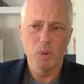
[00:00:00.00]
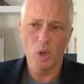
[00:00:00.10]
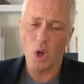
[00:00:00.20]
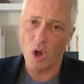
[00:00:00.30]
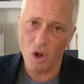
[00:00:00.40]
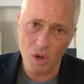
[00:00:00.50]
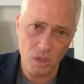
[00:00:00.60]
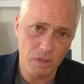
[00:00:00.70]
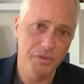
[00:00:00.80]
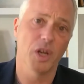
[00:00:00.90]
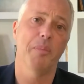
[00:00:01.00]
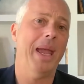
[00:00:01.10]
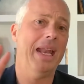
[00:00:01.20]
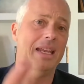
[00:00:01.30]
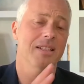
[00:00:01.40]
put all of your
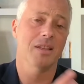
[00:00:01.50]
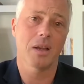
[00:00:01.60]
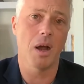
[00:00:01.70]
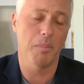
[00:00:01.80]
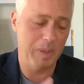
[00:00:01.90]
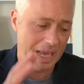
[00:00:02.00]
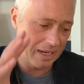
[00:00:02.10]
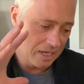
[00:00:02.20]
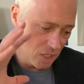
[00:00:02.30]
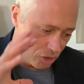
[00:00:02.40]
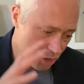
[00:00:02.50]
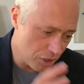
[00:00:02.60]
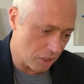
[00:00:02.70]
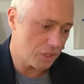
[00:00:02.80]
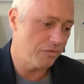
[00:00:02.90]
pennies in the comp plan
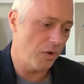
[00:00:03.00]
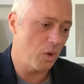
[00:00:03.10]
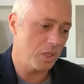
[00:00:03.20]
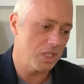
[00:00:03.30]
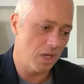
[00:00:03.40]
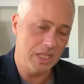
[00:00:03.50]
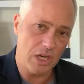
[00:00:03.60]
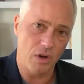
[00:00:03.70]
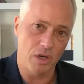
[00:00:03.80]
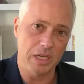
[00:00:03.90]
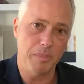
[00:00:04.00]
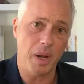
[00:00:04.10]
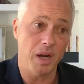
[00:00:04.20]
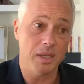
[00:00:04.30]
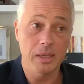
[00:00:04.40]
just focused on the early
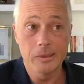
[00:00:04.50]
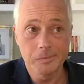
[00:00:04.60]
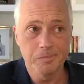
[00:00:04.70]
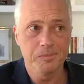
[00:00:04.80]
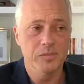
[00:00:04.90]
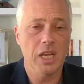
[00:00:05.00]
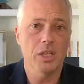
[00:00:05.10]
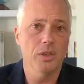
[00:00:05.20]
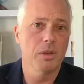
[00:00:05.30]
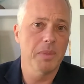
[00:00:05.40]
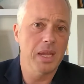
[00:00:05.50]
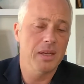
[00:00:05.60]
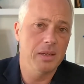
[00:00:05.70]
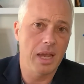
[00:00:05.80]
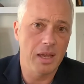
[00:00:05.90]
part, yeah, you could
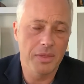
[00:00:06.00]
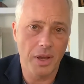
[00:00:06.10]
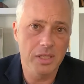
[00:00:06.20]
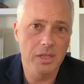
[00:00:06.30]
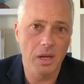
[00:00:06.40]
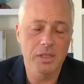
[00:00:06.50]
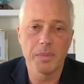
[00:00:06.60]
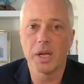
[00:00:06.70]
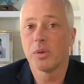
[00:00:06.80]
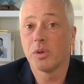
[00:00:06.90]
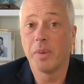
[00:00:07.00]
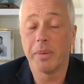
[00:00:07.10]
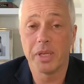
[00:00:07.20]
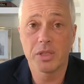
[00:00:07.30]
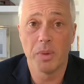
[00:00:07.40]
make $1,000 uh, a month with
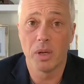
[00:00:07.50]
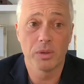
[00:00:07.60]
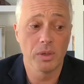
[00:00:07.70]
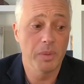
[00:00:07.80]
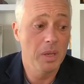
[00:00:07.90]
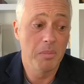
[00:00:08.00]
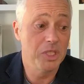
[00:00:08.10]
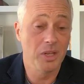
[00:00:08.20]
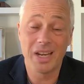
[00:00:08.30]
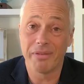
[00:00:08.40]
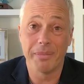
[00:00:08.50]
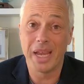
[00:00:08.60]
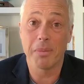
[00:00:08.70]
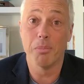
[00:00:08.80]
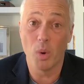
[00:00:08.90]
maybe a small group, but you'll never
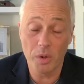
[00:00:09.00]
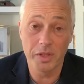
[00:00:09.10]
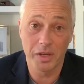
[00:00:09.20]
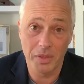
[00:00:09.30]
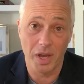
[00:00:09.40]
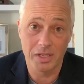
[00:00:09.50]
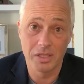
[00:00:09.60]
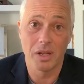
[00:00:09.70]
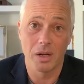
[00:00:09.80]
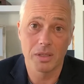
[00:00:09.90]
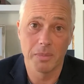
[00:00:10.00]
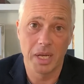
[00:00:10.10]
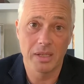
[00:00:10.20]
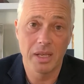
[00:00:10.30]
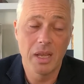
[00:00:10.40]
make more than $1,000 a
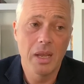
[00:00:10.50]
month.